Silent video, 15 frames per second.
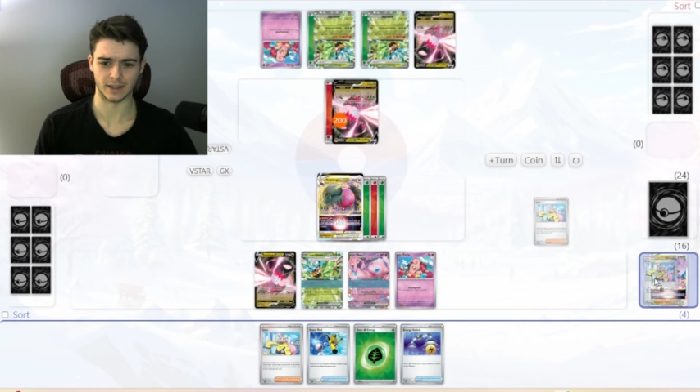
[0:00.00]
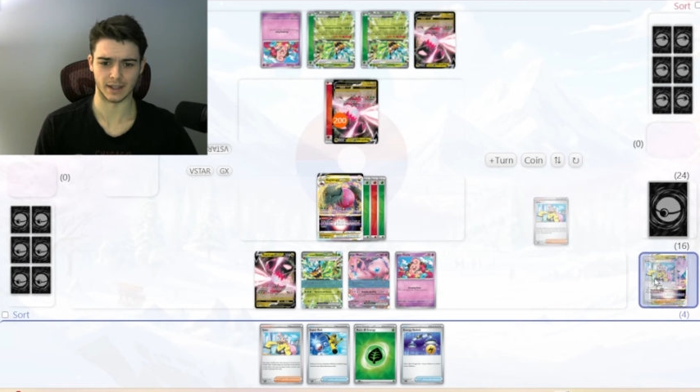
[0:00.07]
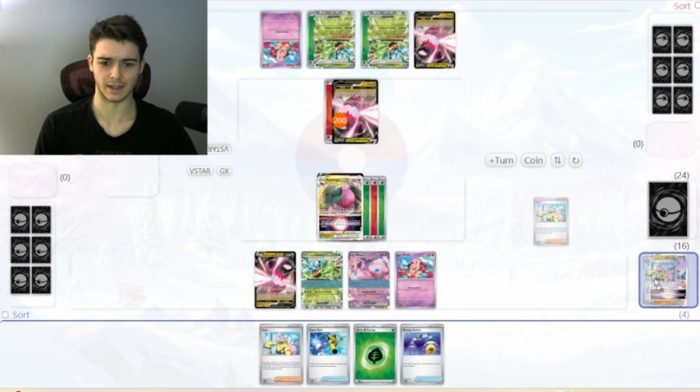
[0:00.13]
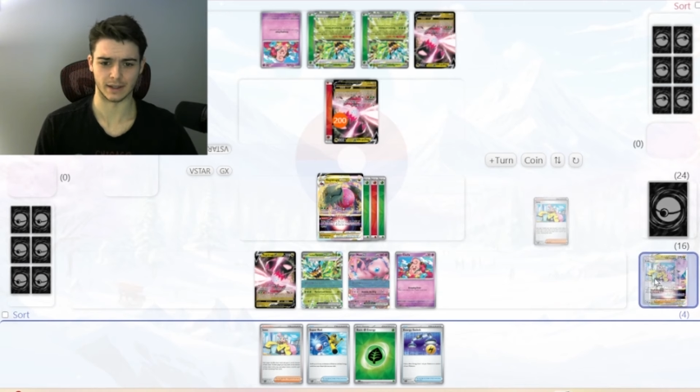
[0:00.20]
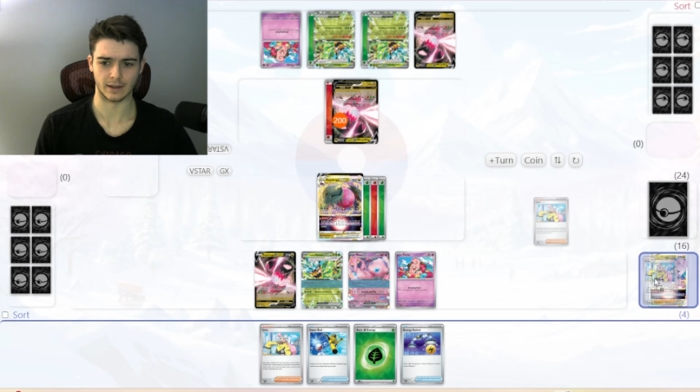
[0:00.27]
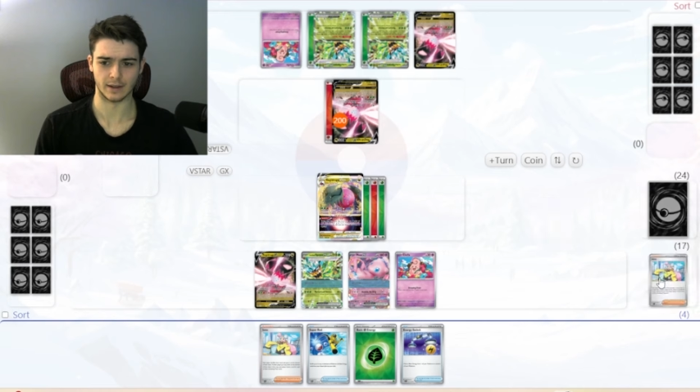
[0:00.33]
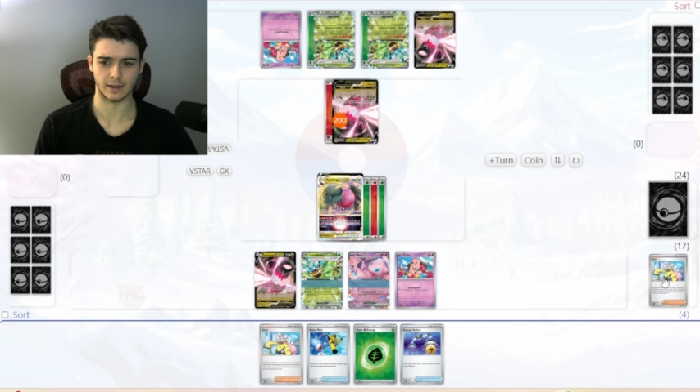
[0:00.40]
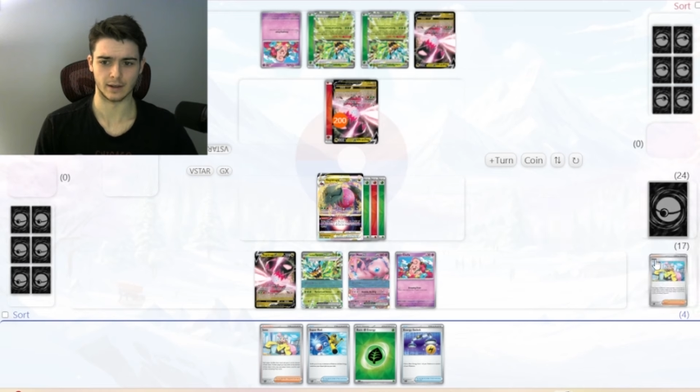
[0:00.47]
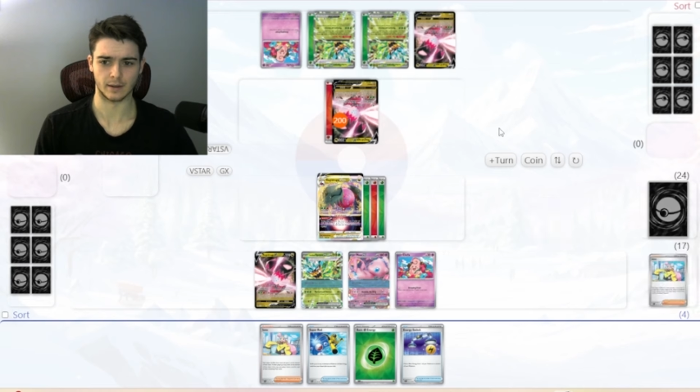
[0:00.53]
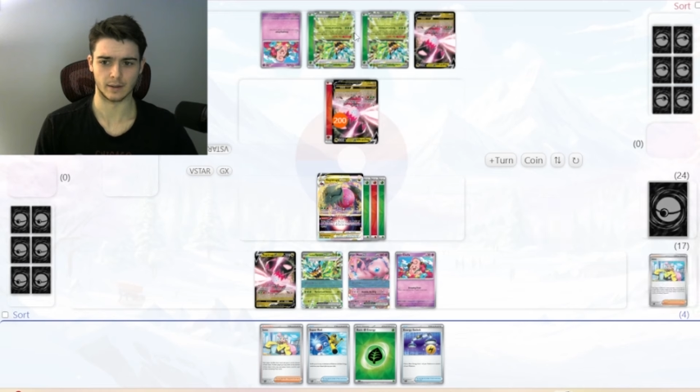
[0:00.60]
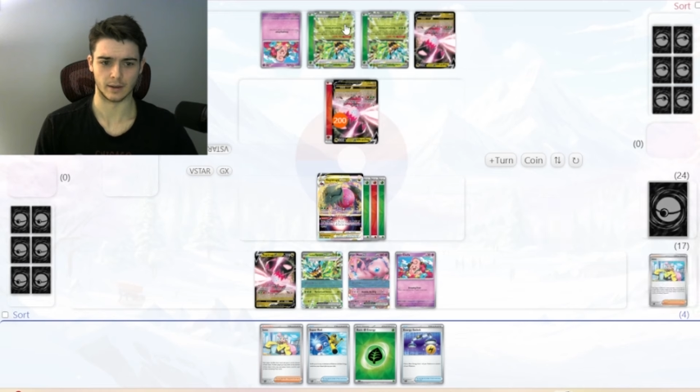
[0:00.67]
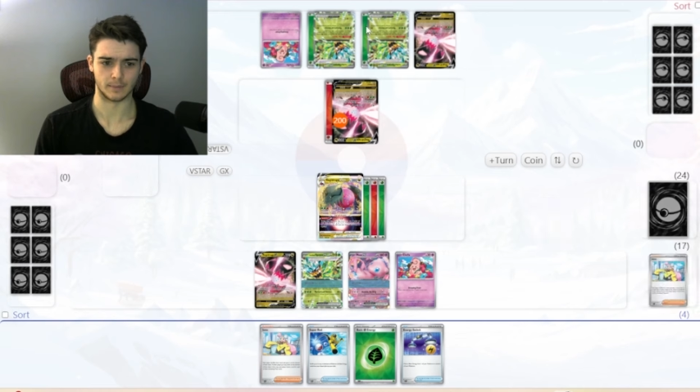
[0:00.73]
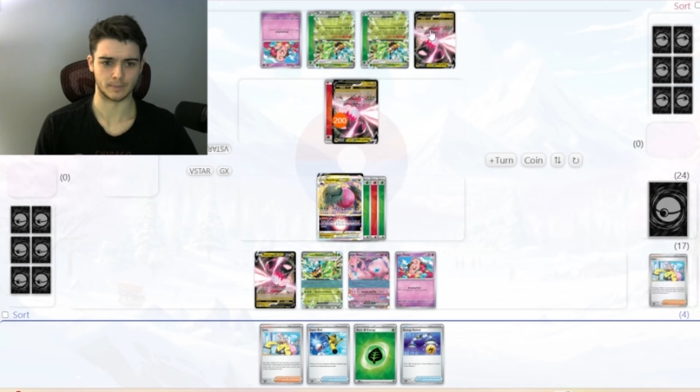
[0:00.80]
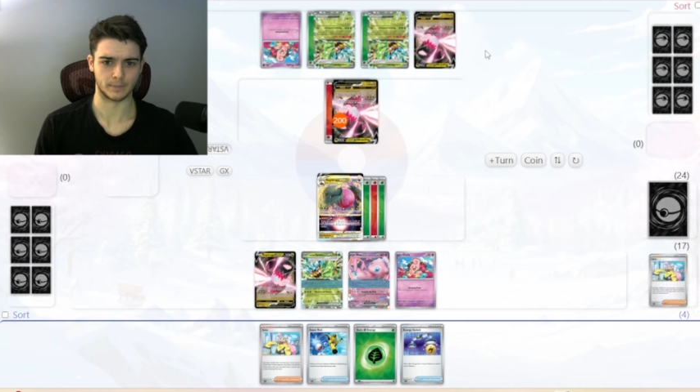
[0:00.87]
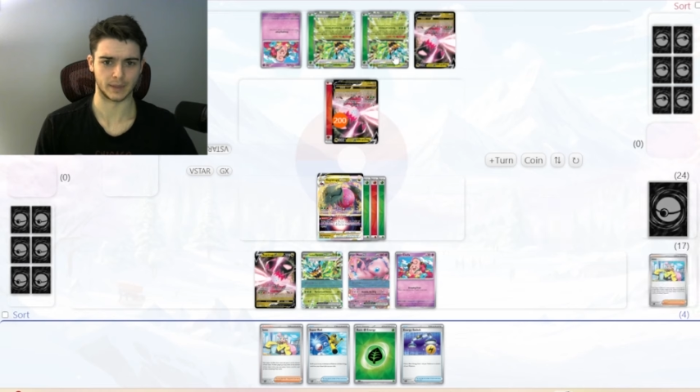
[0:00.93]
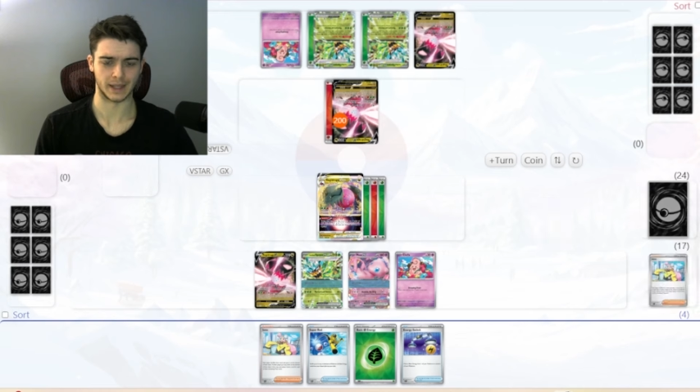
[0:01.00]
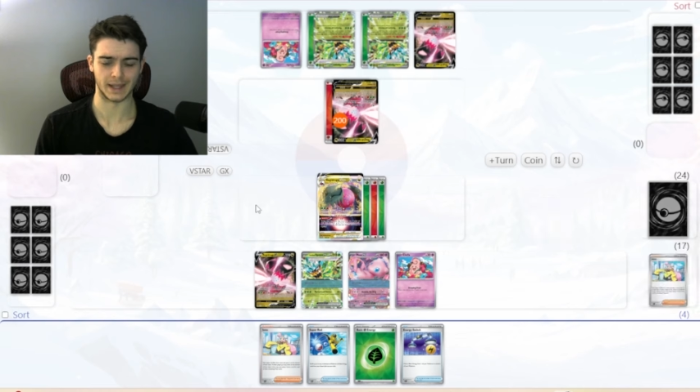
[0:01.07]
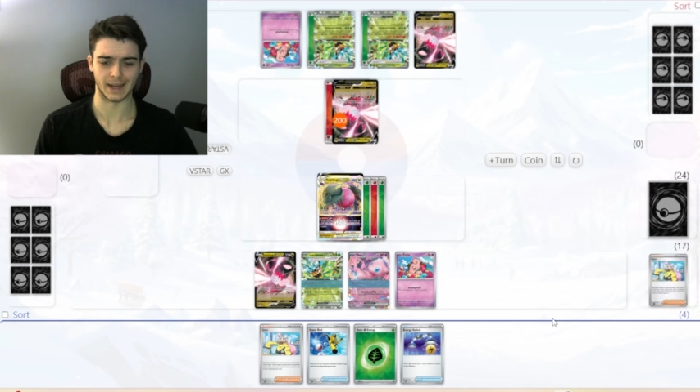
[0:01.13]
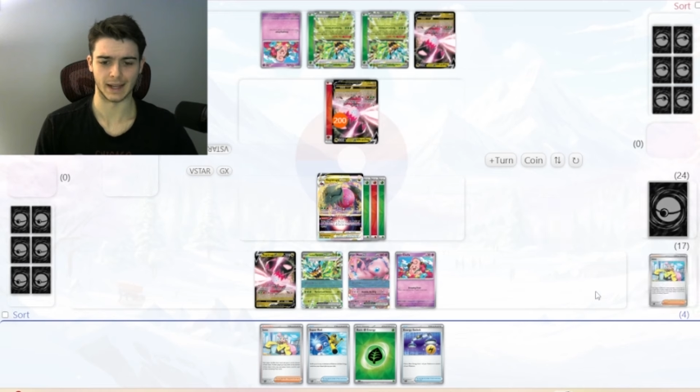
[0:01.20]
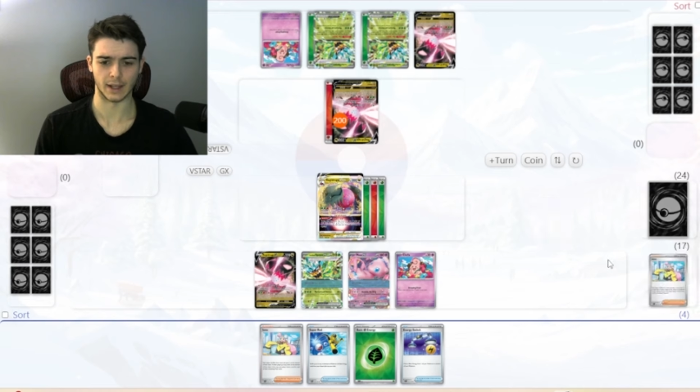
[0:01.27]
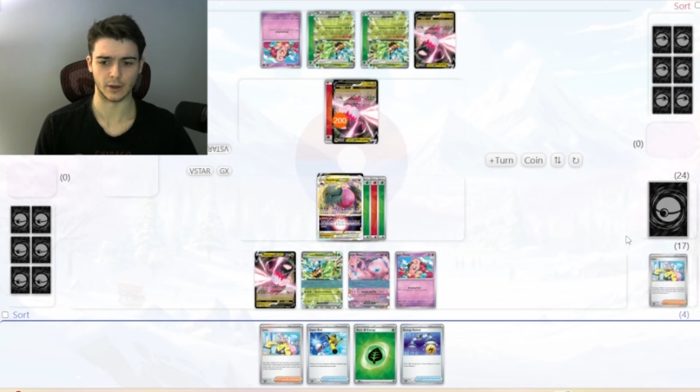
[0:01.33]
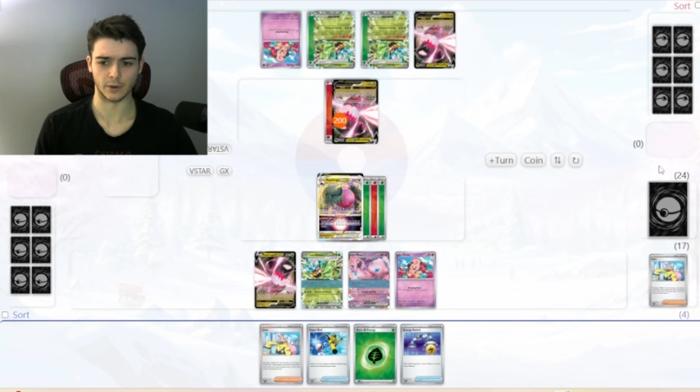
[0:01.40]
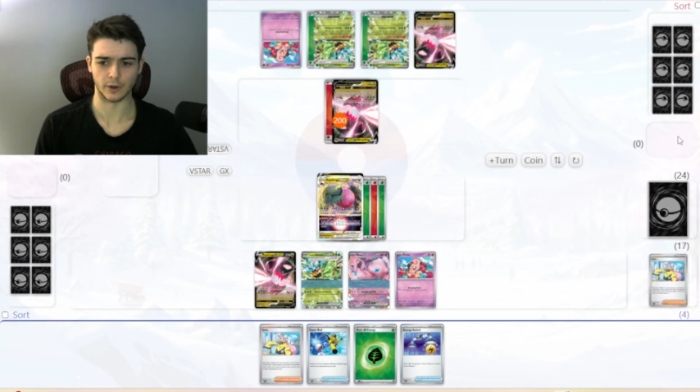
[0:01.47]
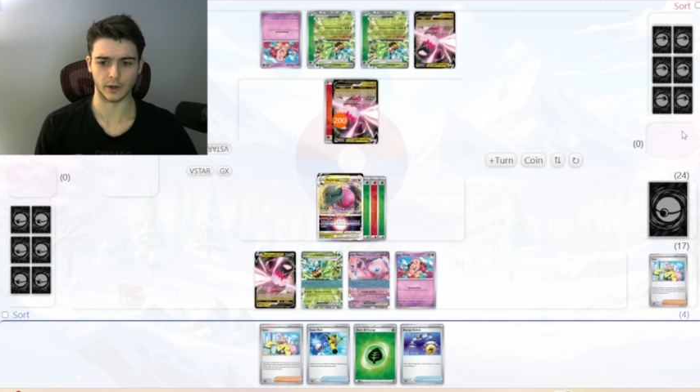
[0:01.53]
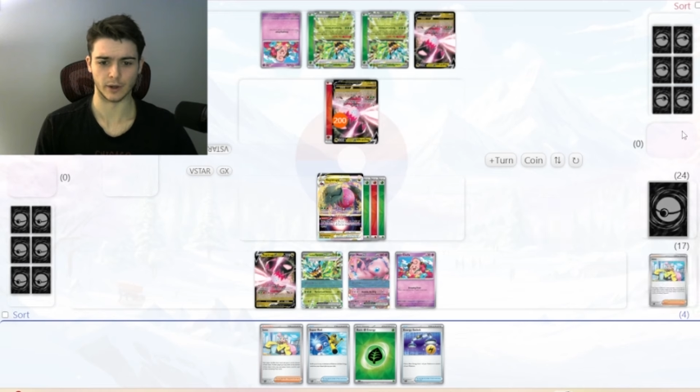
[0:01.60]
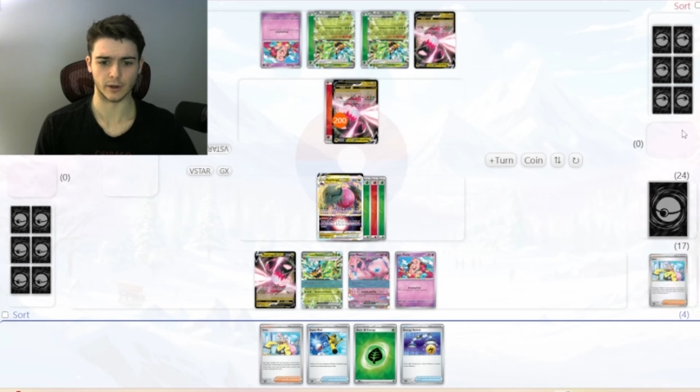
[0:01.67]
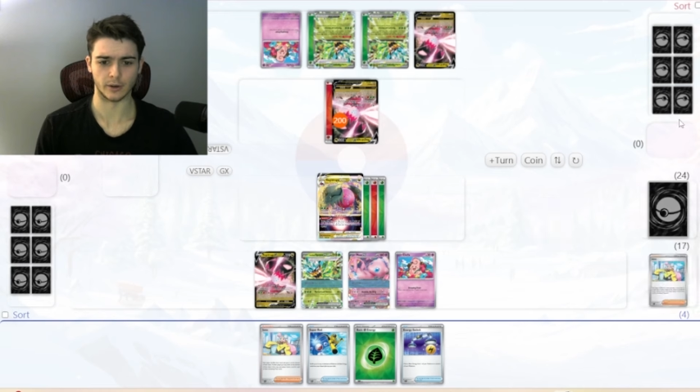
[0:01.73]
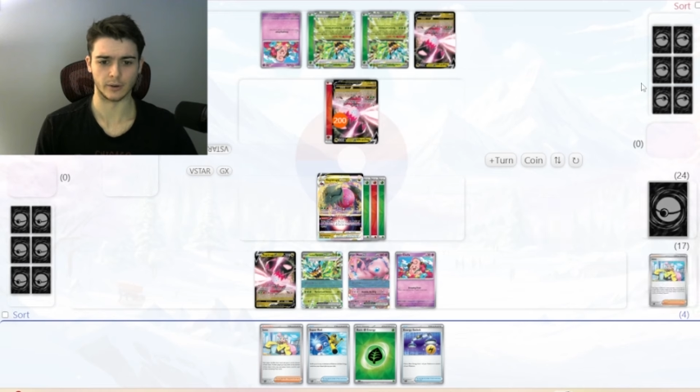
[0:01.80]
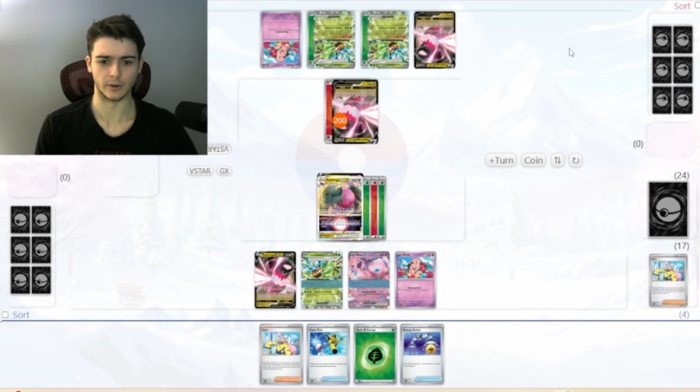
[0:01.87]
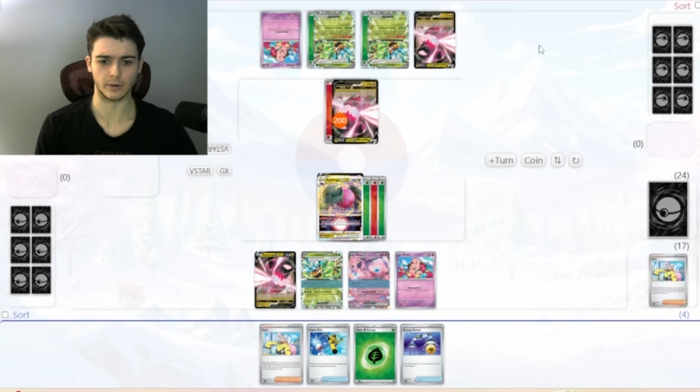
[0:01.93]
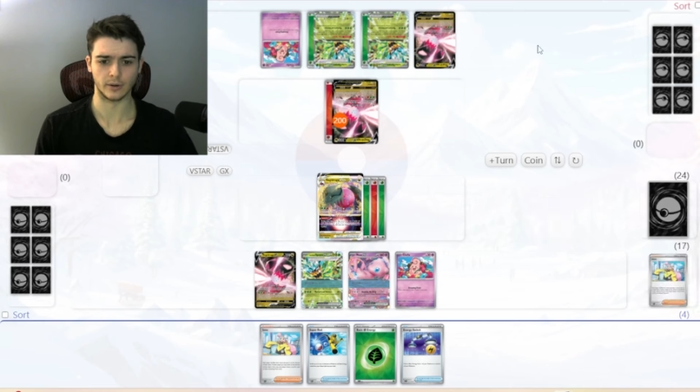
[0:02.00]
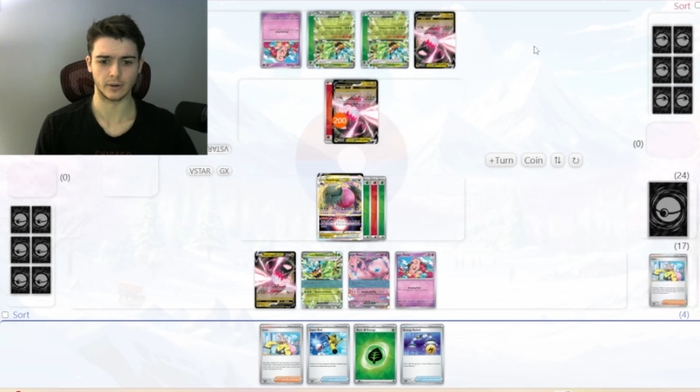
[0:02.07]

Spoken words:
like play an Iono,